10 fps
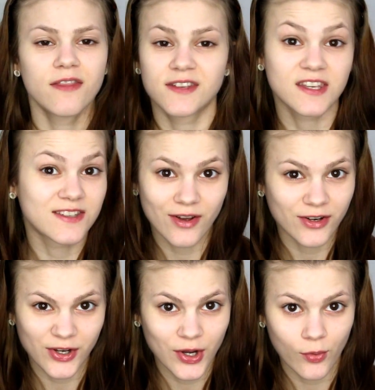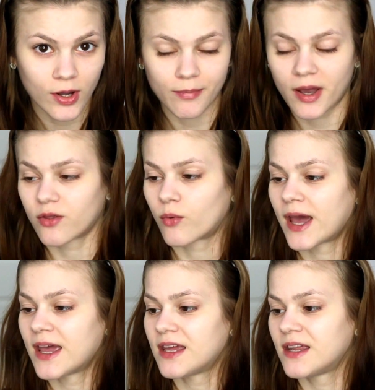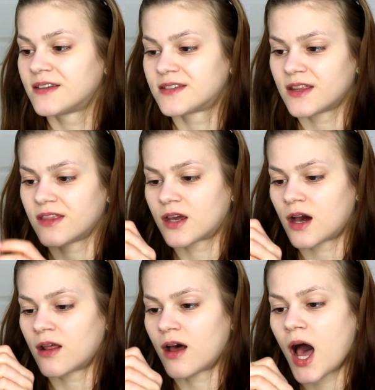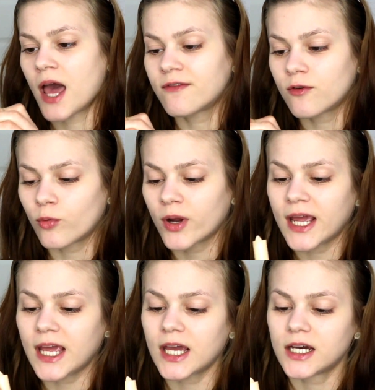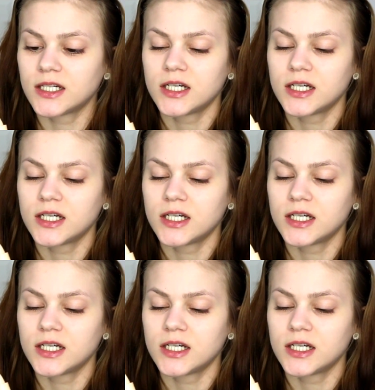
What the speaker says: This is not a new one, by the way. It's in the color Ivory